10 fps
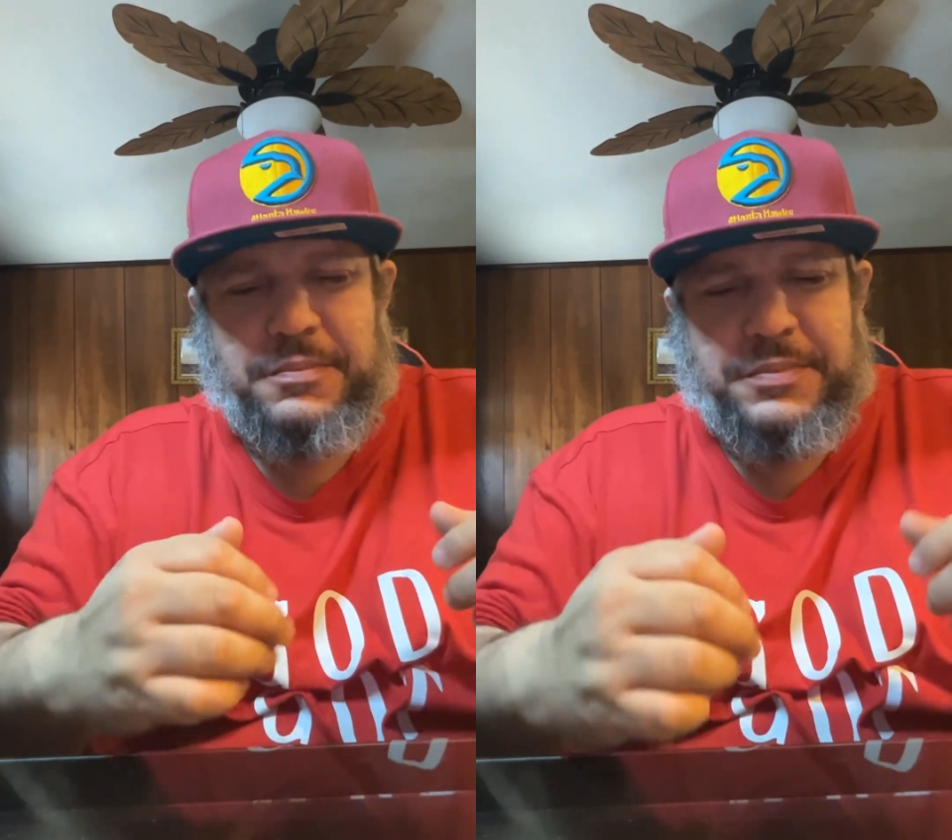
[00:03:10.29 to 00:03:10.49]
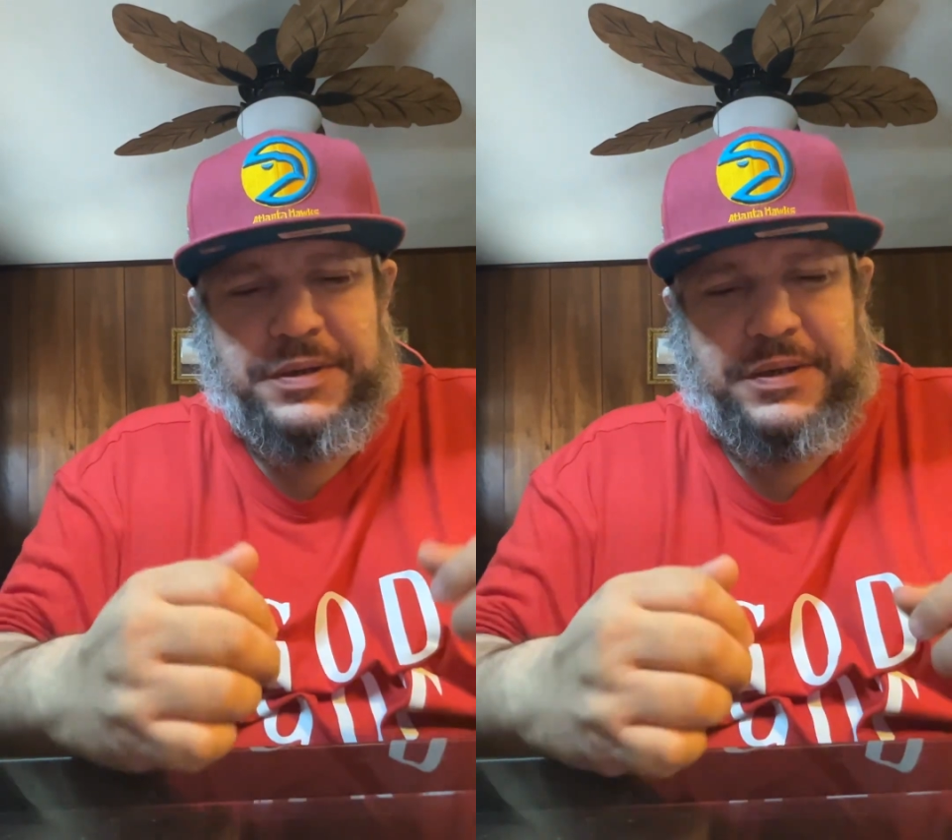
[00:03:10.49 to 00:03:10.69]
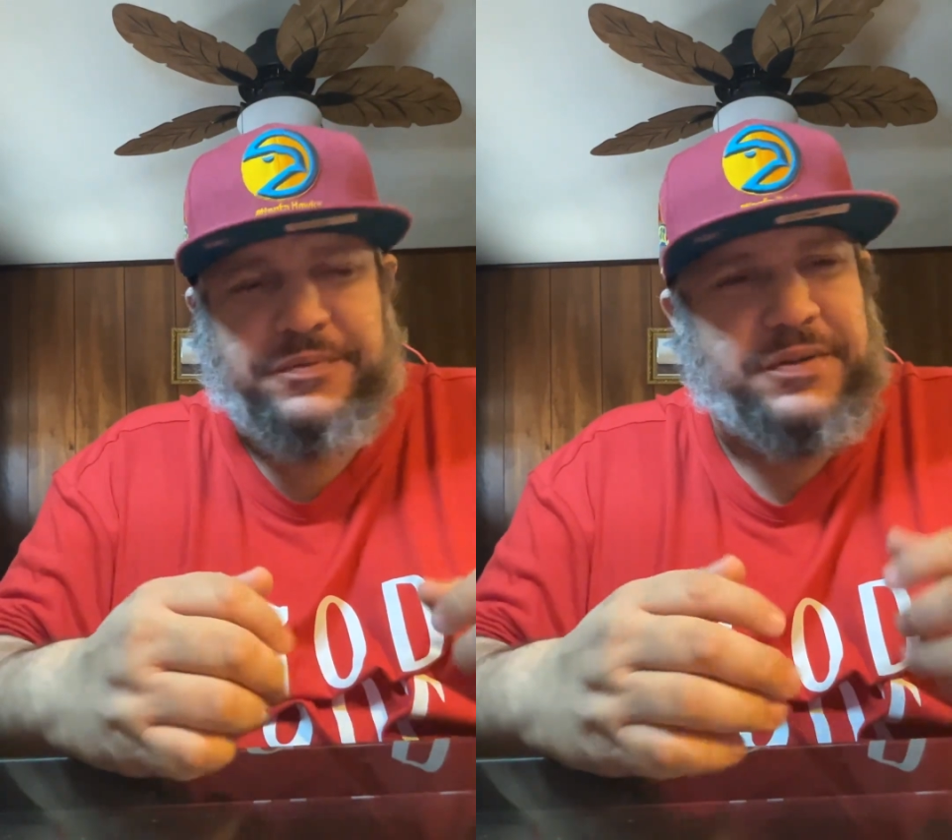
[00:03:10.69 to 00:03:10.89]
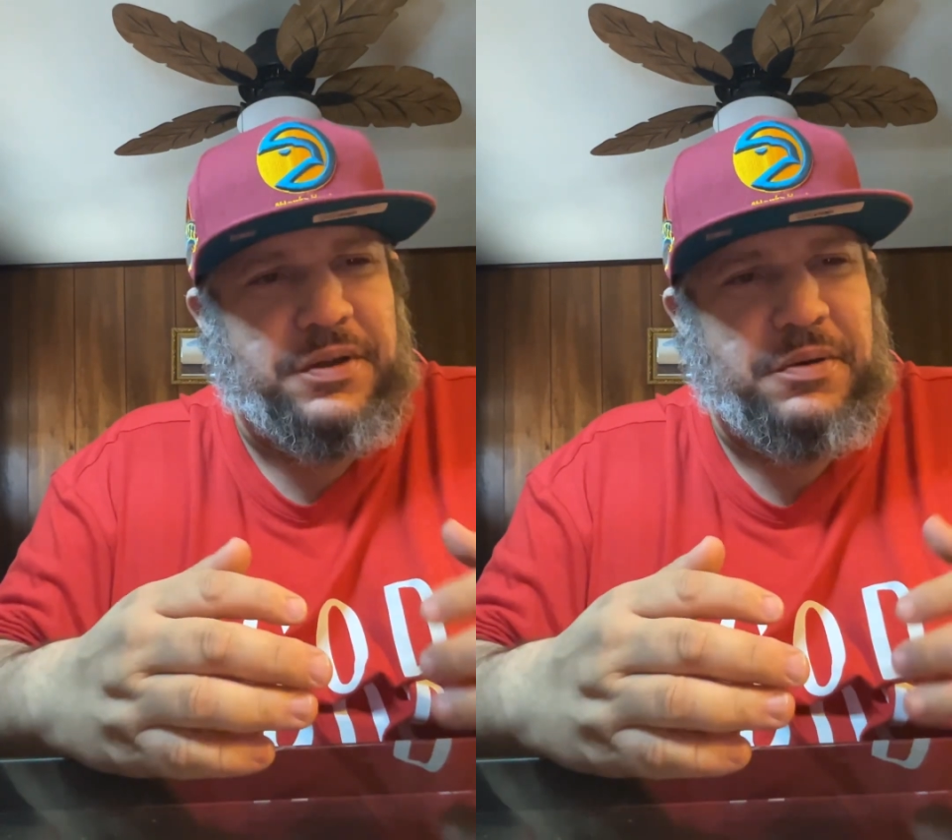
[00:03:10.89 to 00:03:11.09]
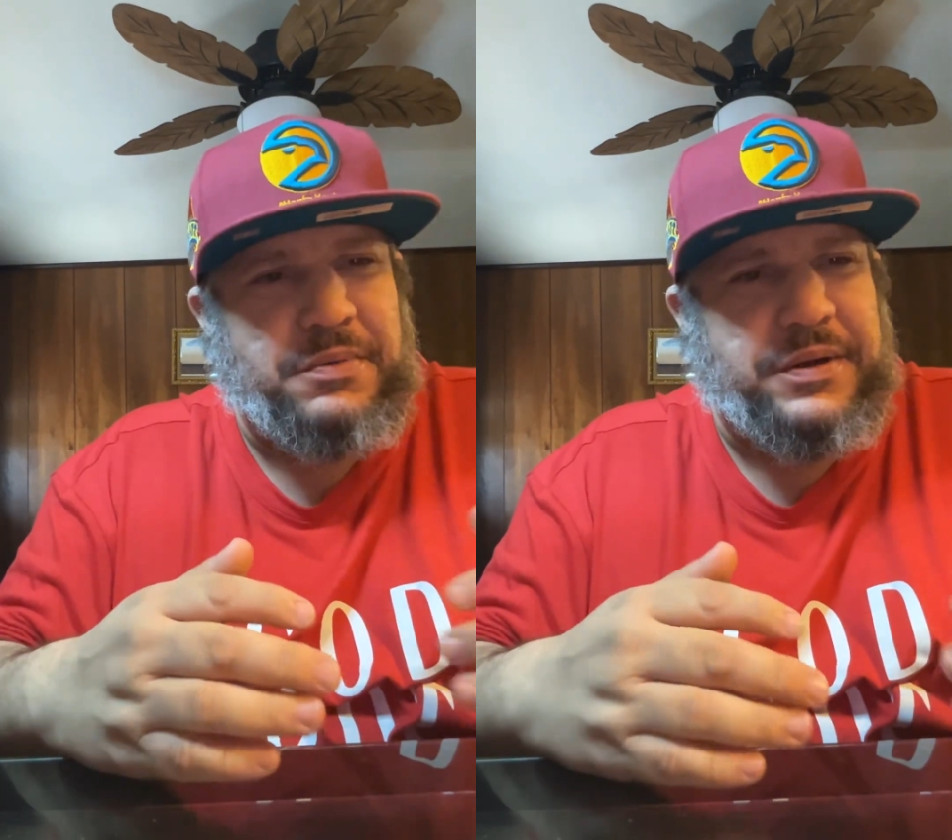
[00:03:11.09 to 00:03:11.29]
But if you
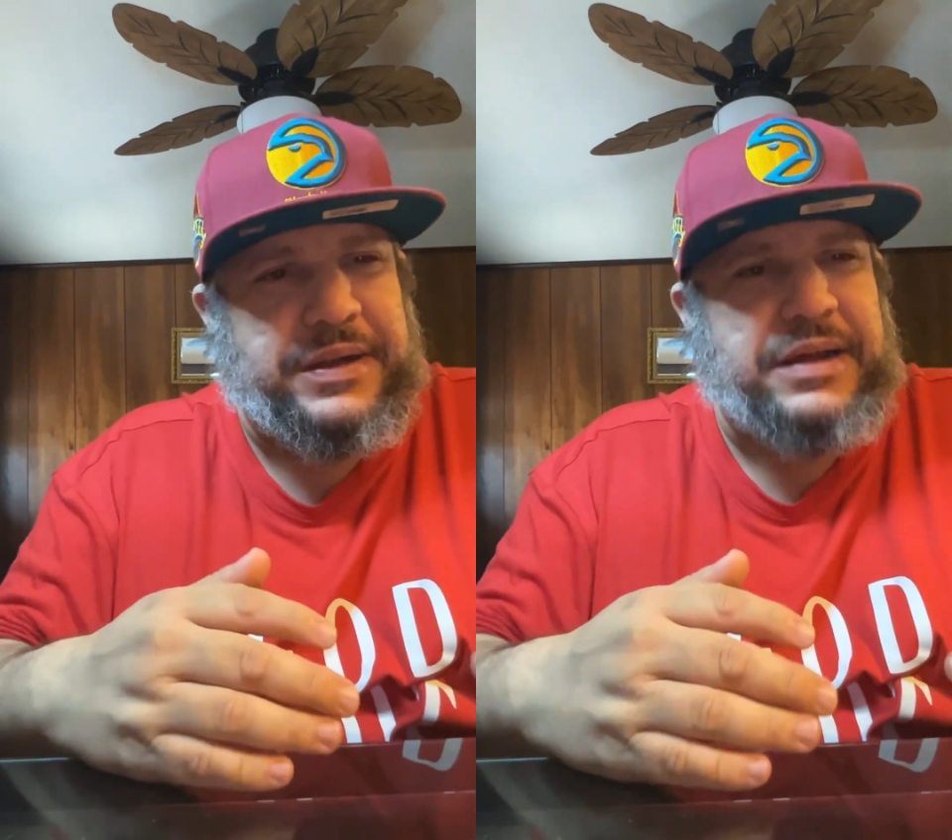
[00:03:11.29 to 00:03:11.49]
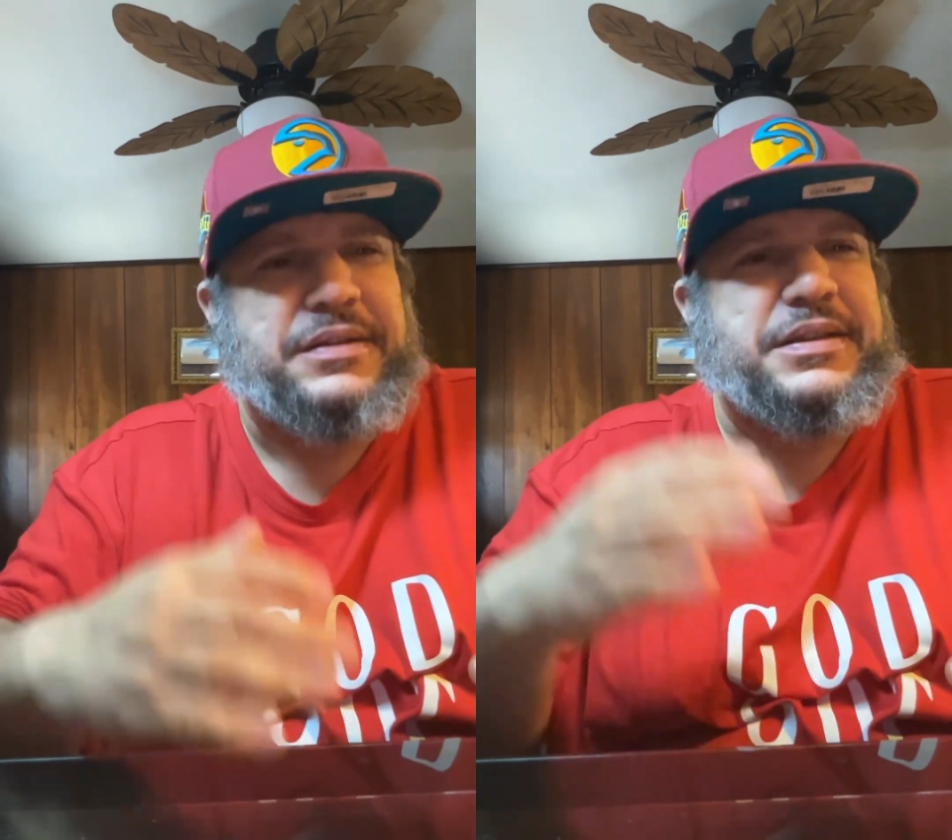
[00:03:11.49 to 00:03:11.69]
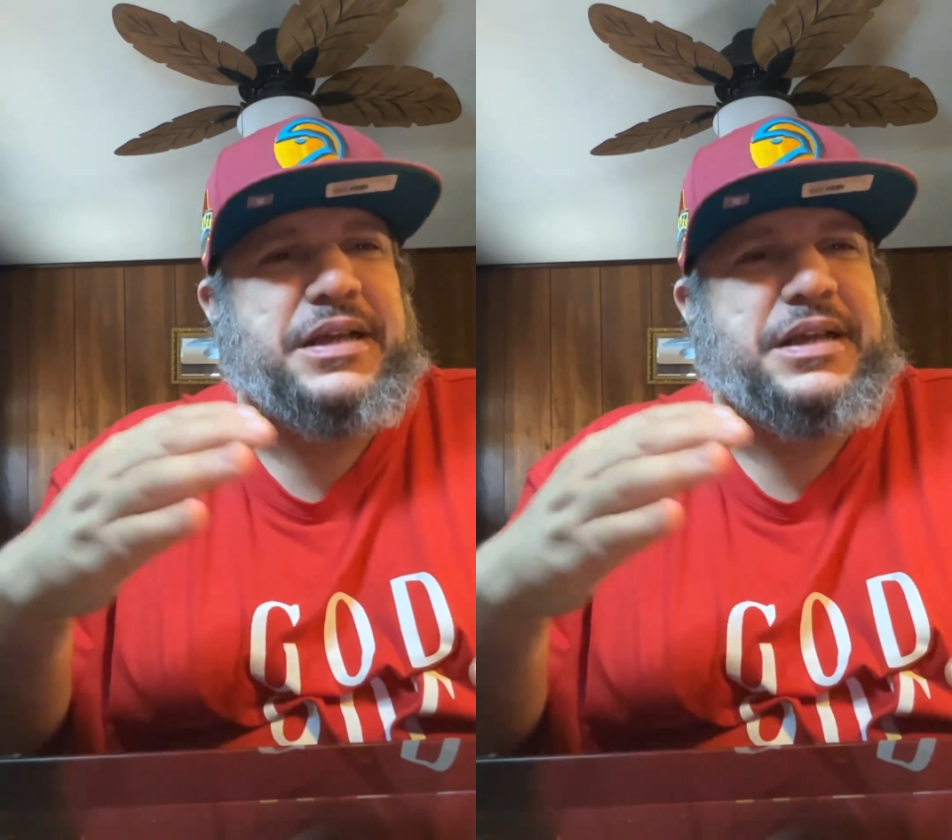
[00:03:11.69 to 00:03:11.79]
don't work out,